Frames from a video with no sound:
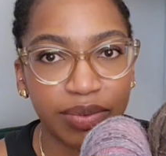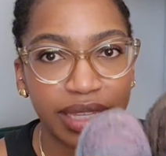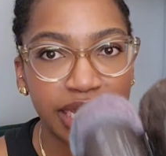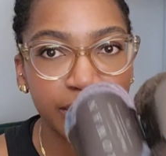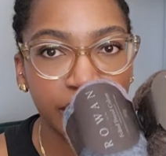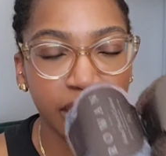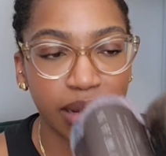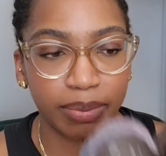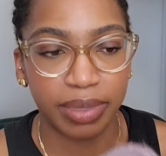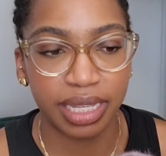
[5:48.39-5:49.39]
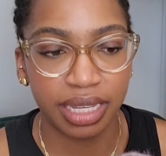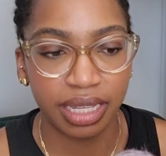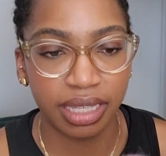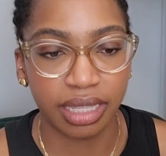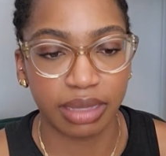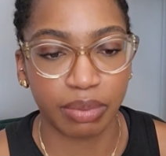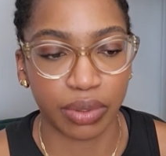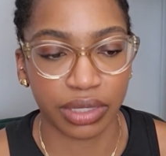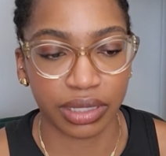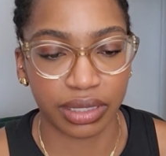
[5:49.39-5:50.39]
these will not be the
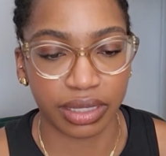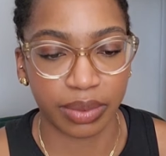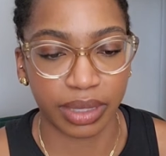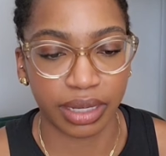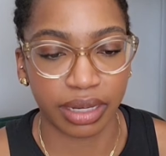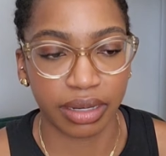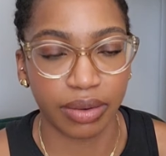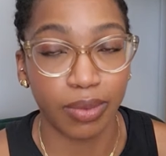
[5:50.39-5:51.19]
porcelain sweater.